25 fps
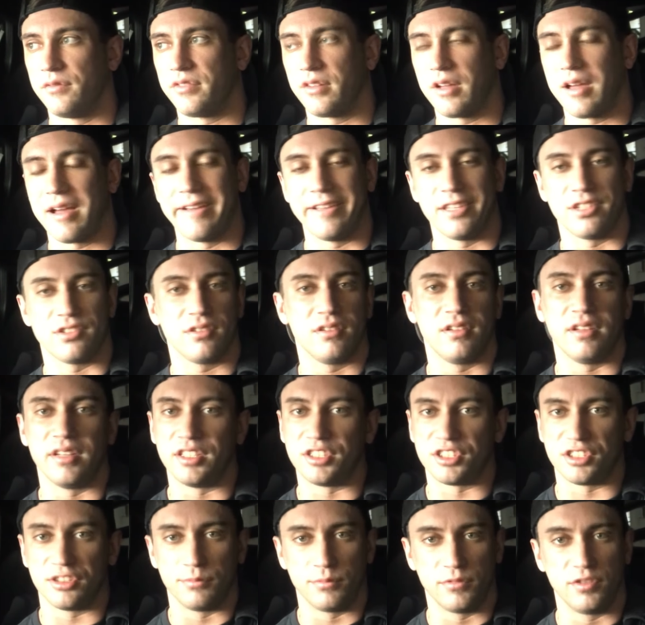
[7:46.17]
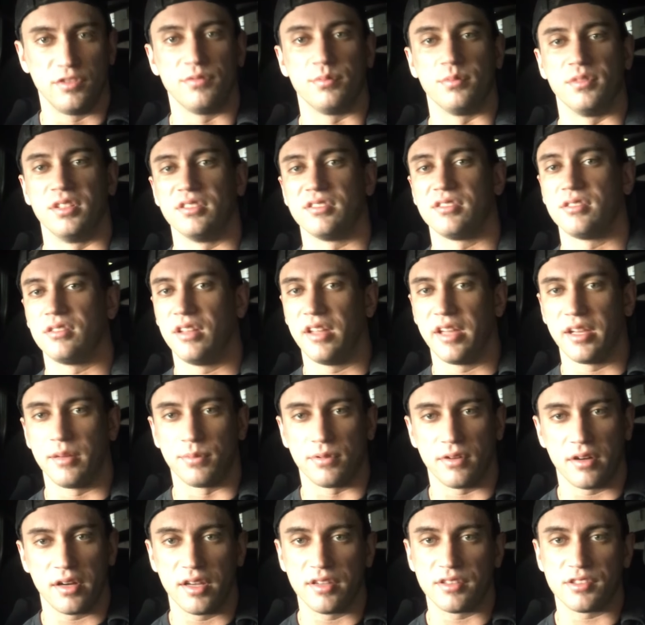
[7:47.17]
isolation movements, leg
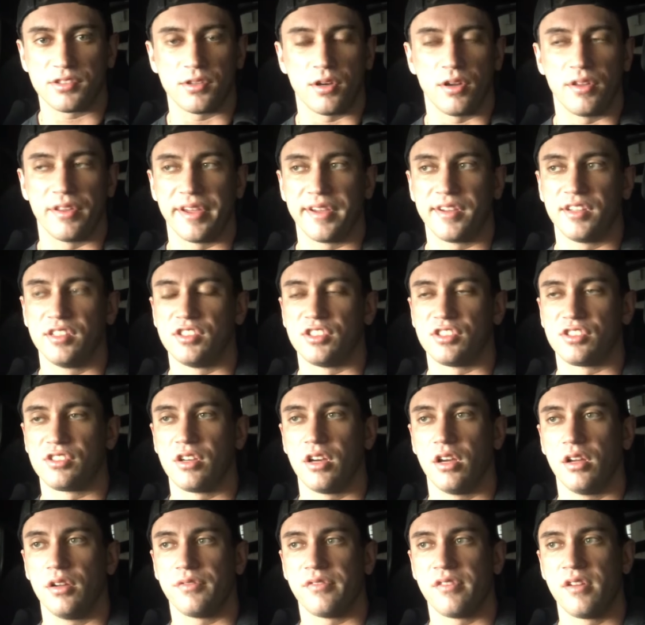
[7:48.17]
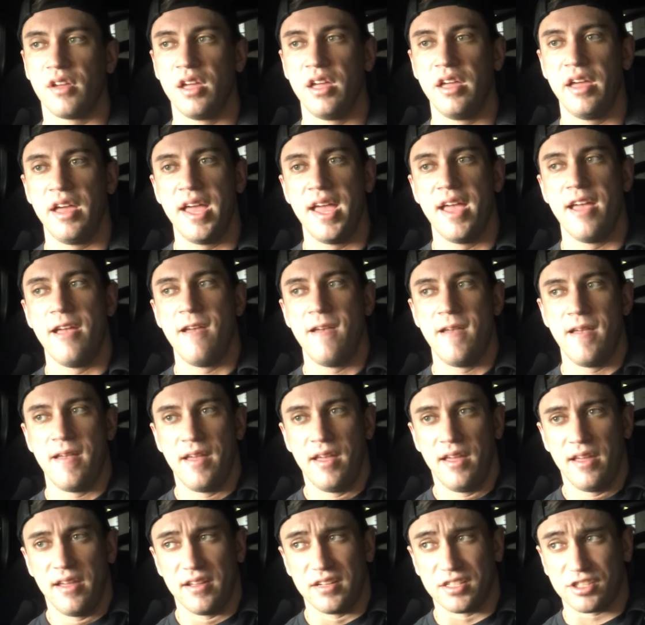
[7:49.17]
press, all that good stuff,
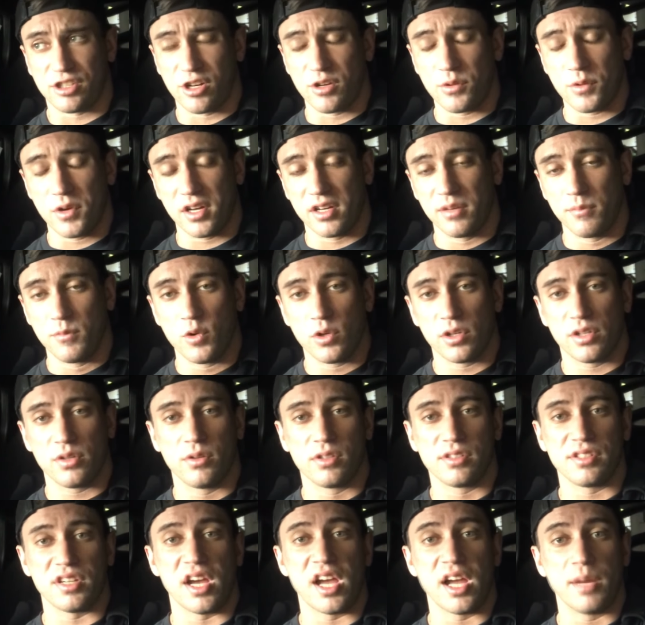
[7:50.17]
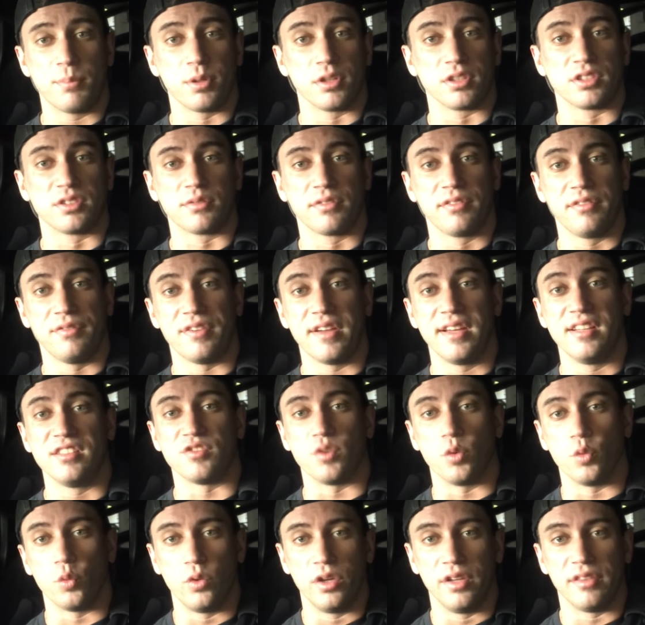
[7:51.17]
and start working more towards a hypertrophy phase
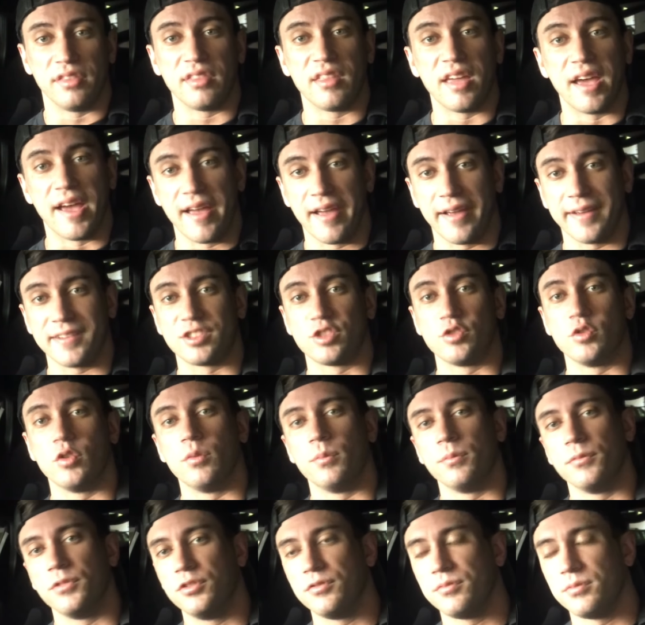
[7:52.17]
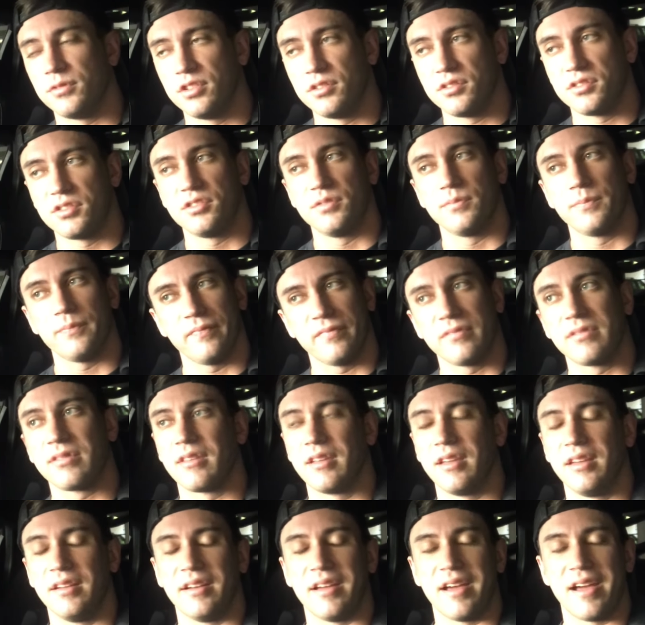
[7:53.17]
with the actual movements.
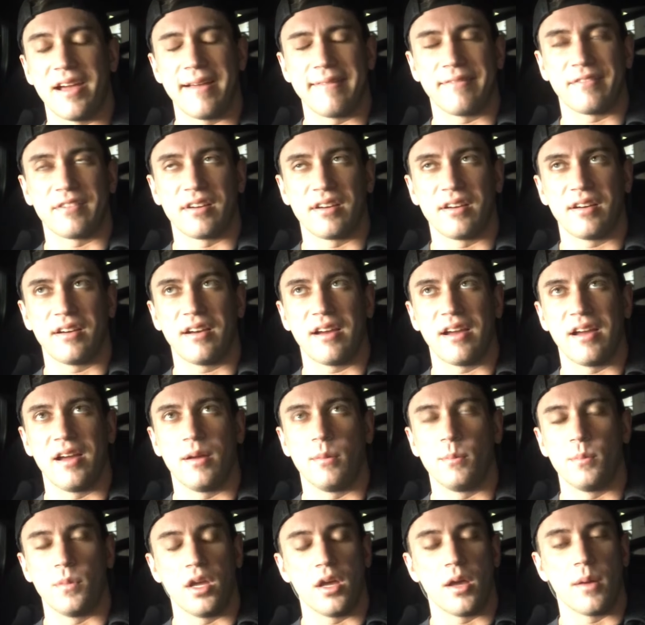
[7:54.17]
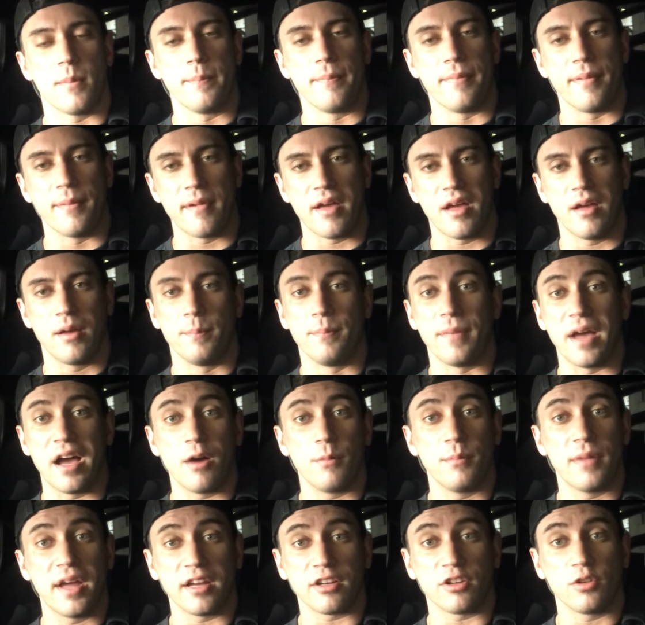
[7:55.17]
And after I'm about
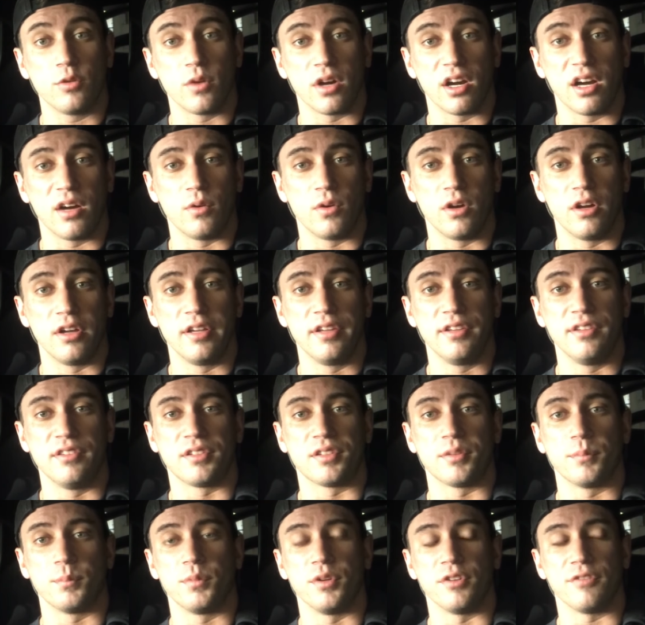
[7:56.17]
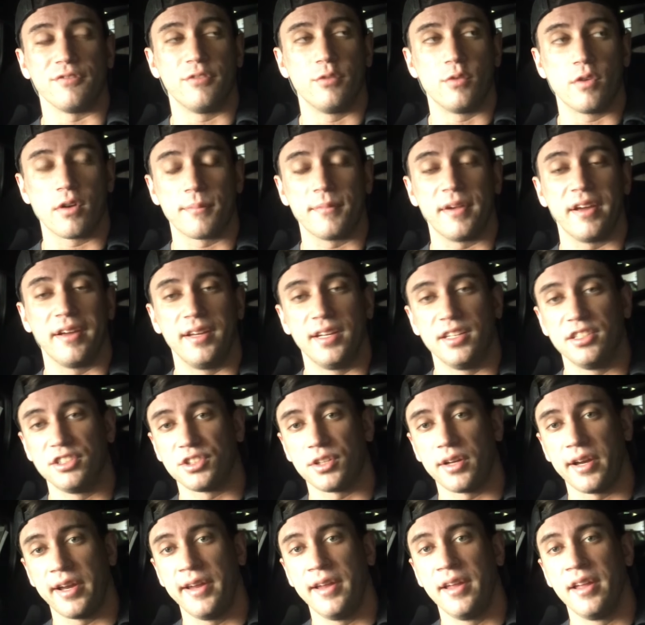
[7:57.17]
back to where I was before my
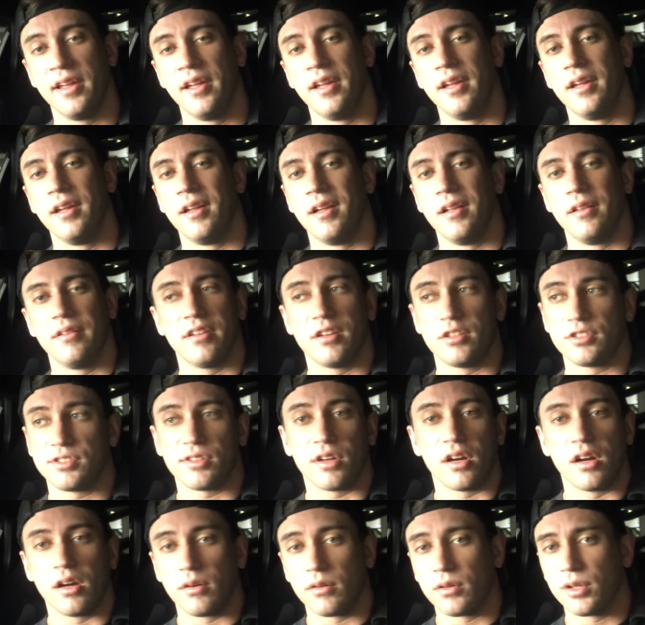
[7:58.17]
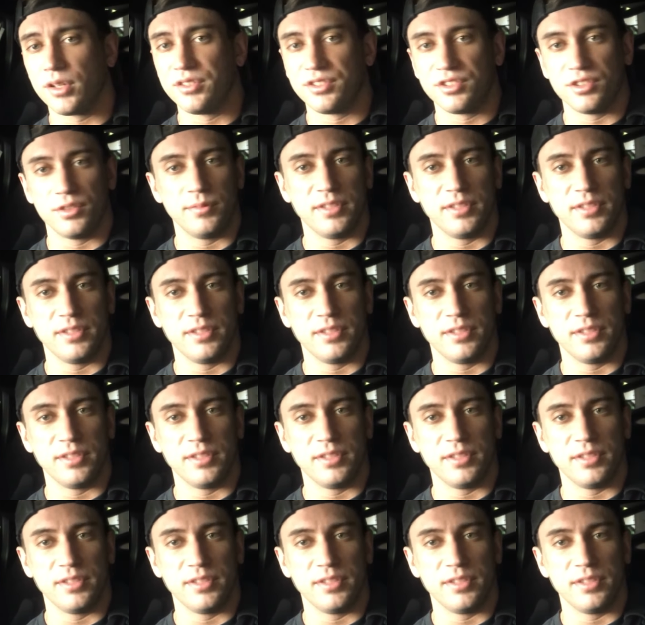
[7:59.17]
injury, then I'll start resuming